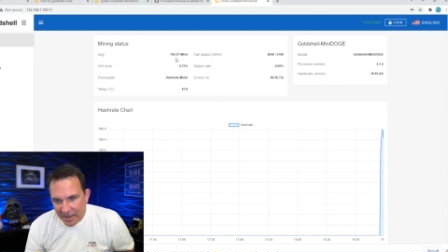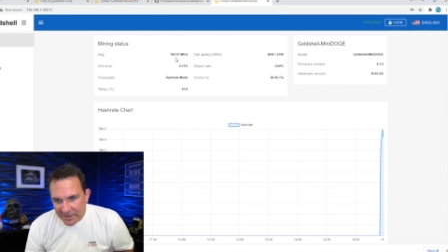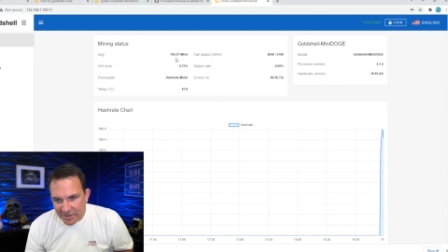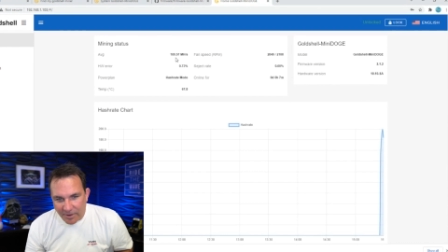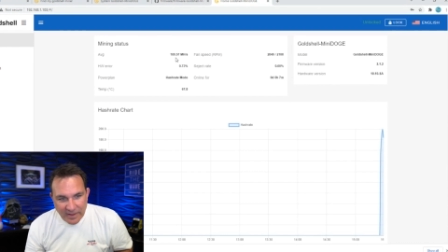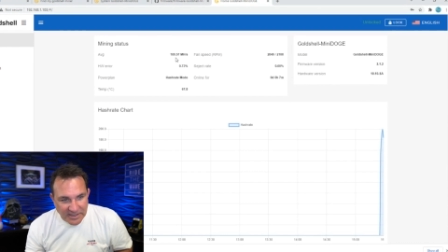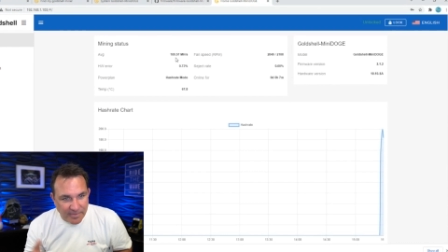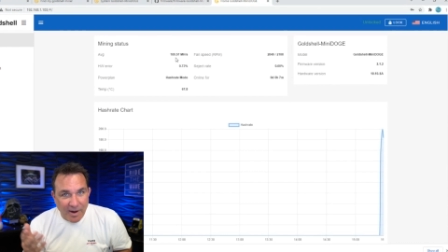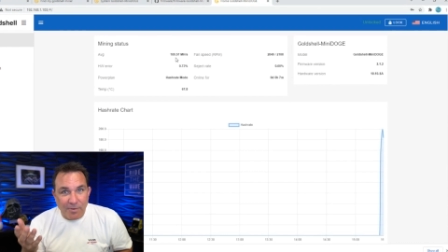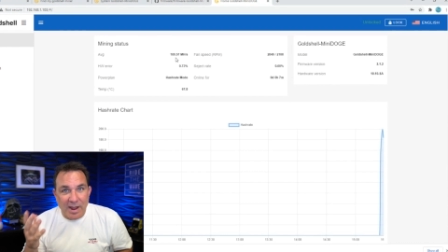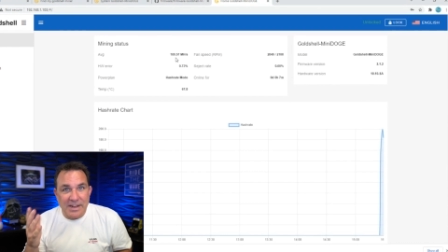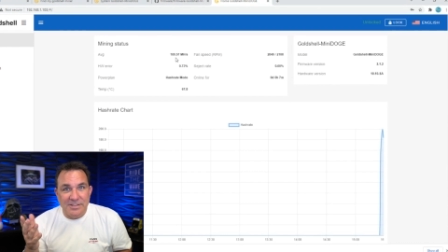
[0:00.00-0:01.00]
So that's
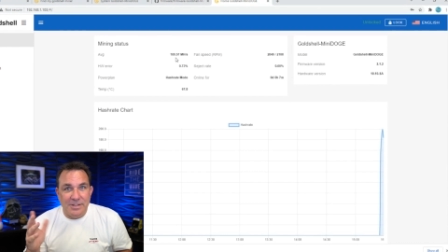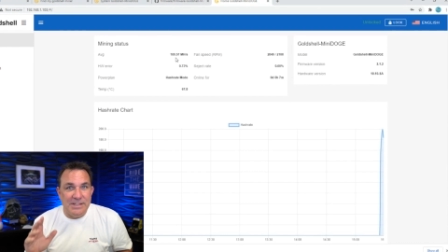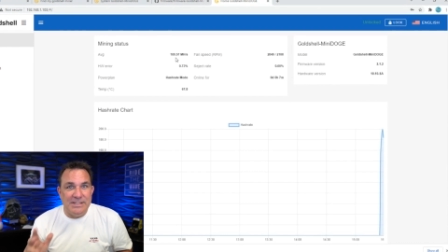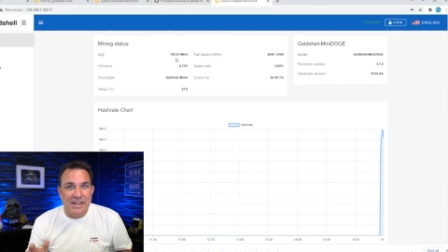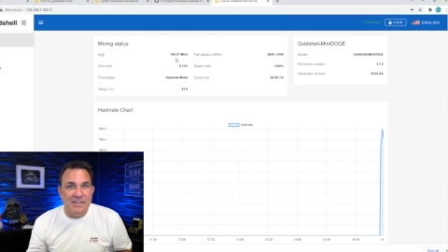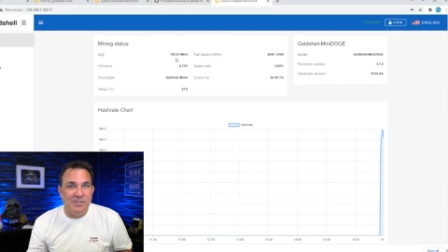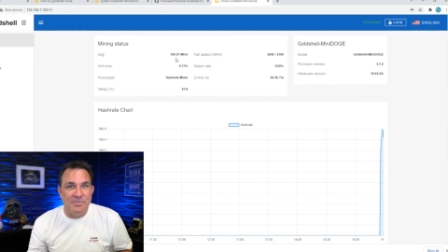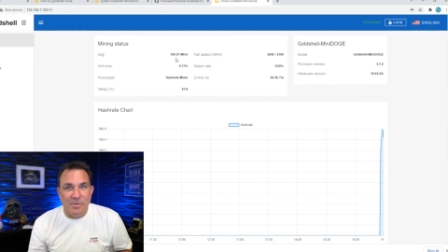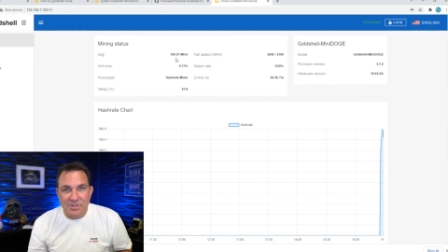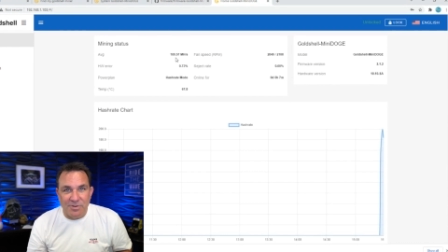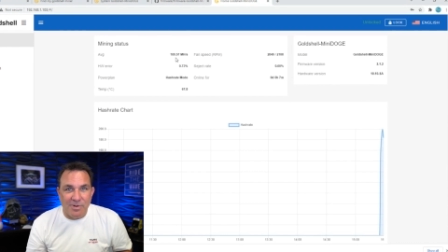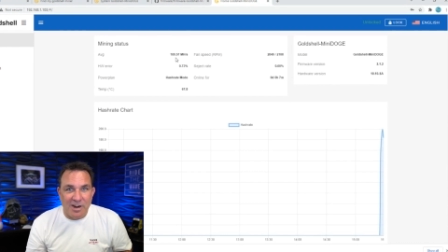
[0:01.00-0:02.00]
about right. So these things are
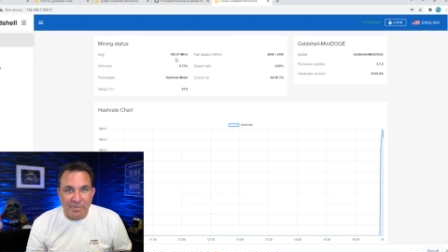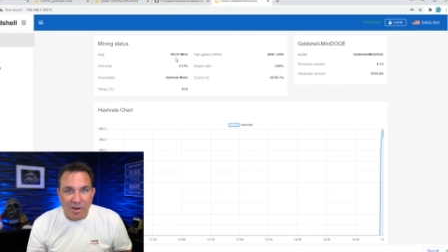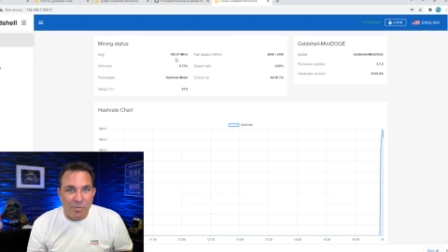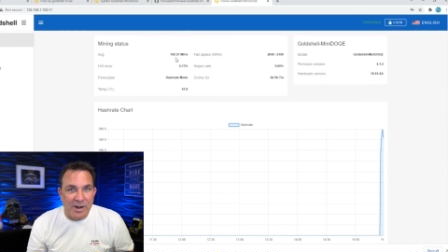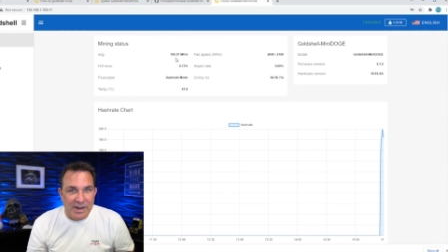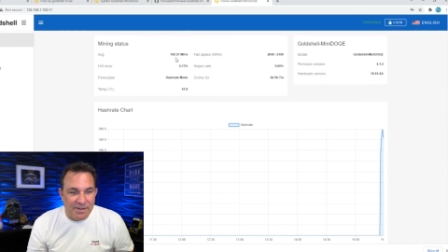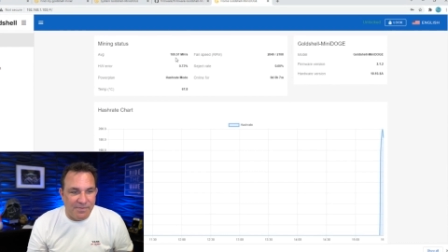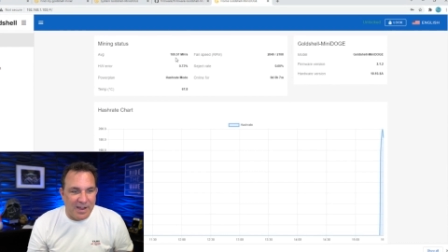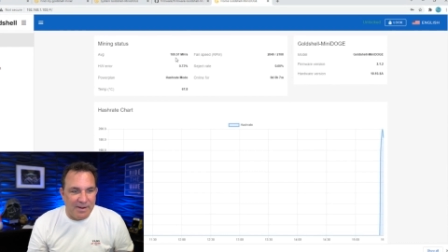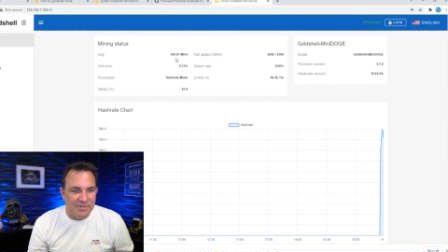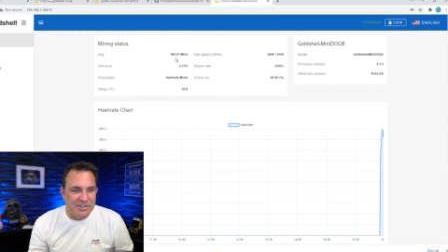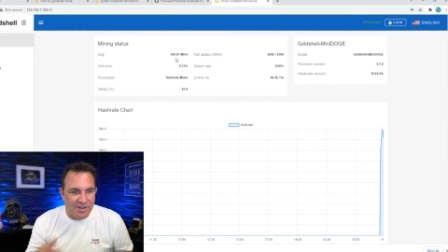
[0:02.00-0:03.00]
supposed to run about one
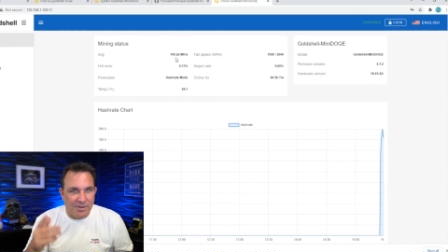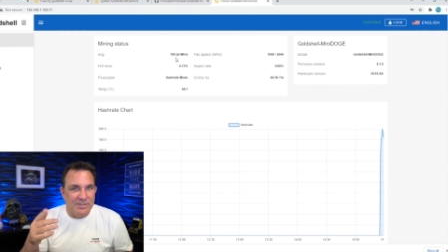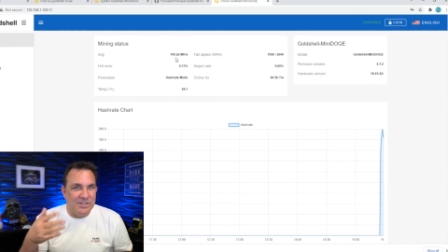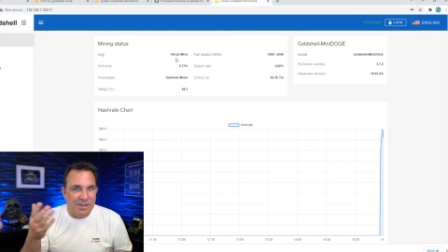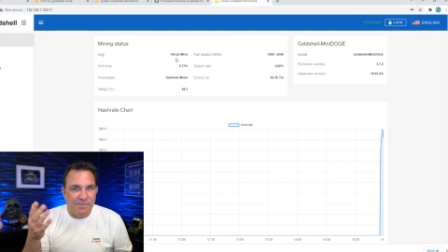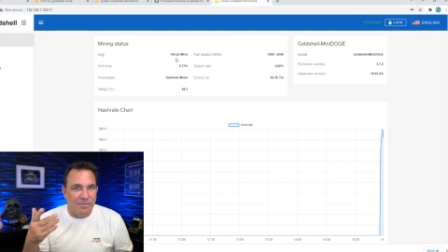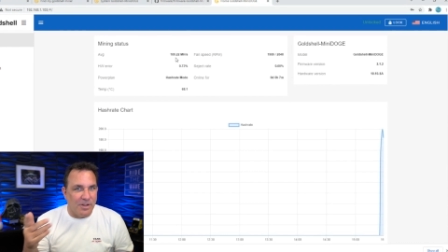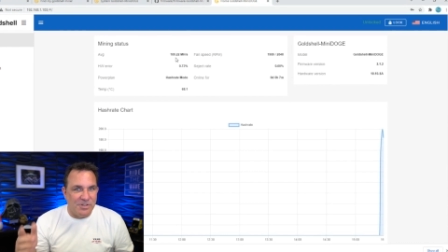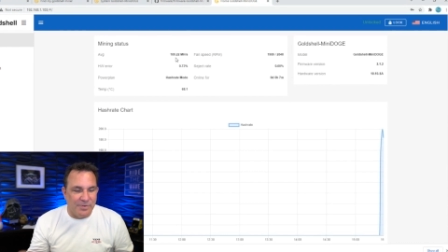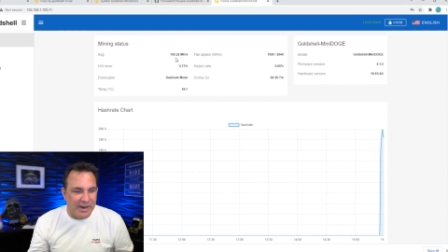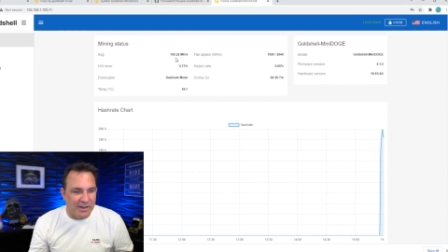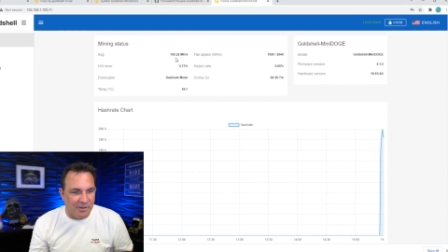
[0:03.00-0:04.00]
eighty-five or so, so they
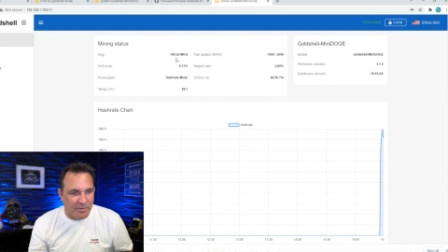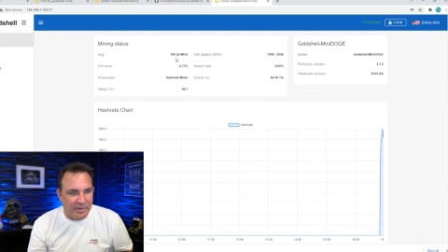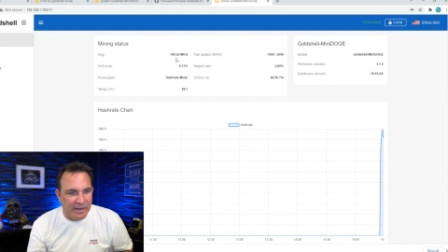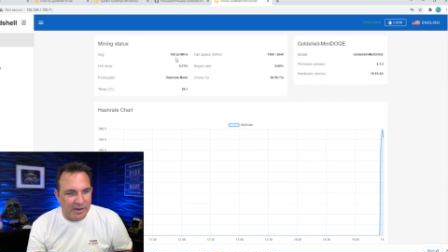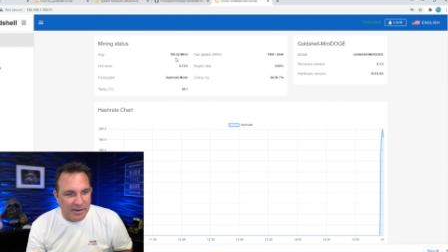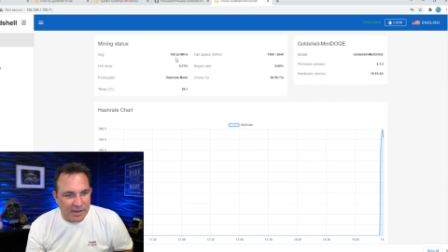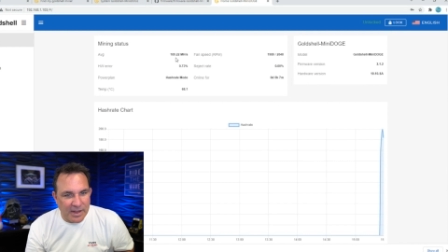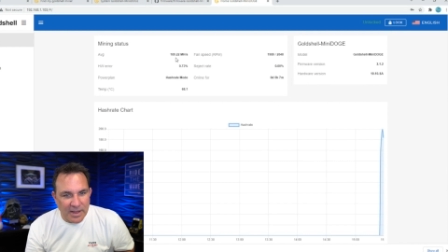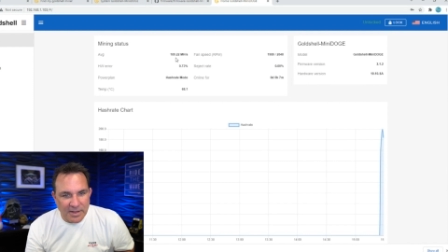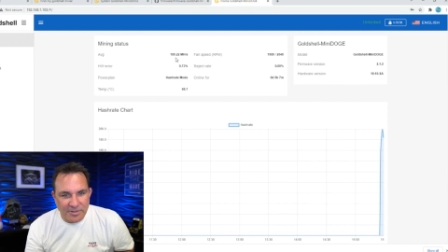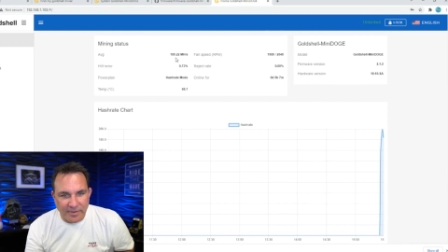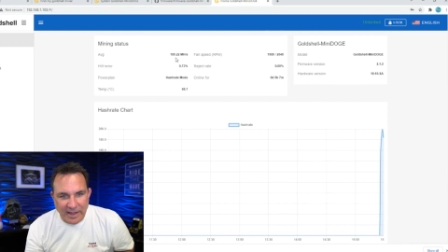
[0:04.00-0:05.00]
fluctuate a little bit.
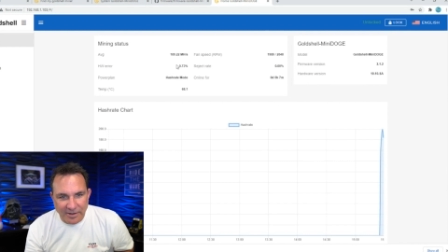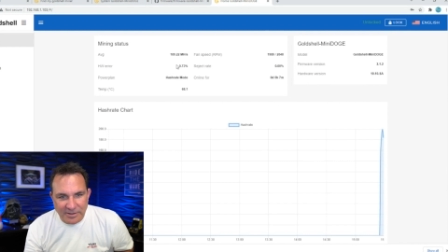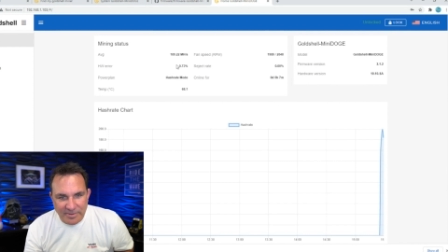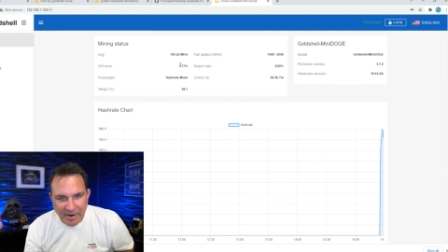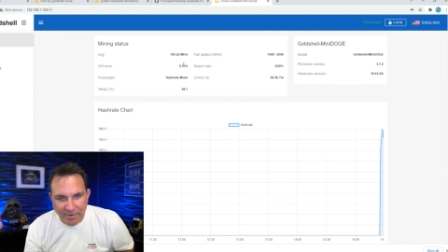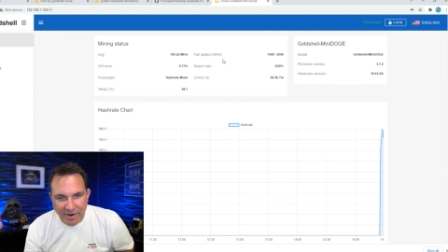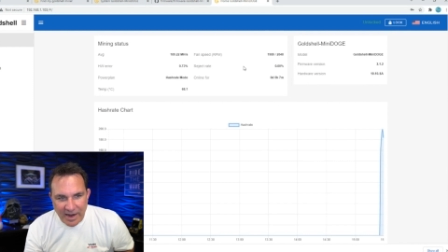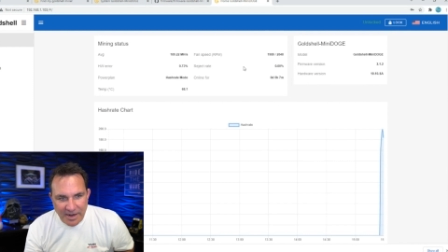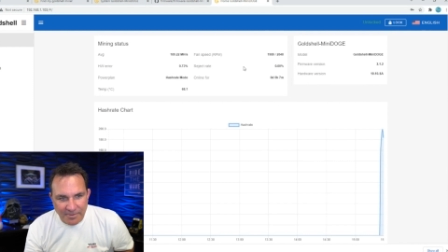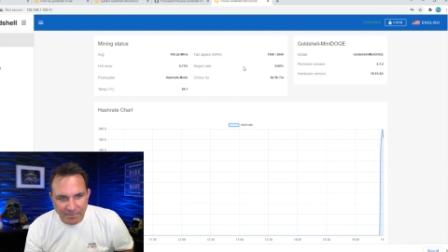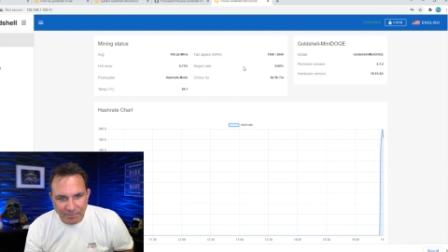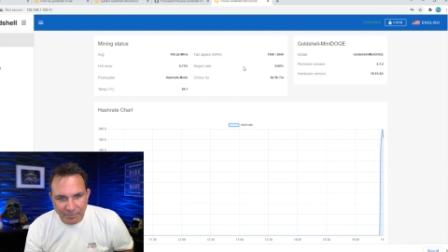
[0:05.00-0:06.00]
So that looks about right.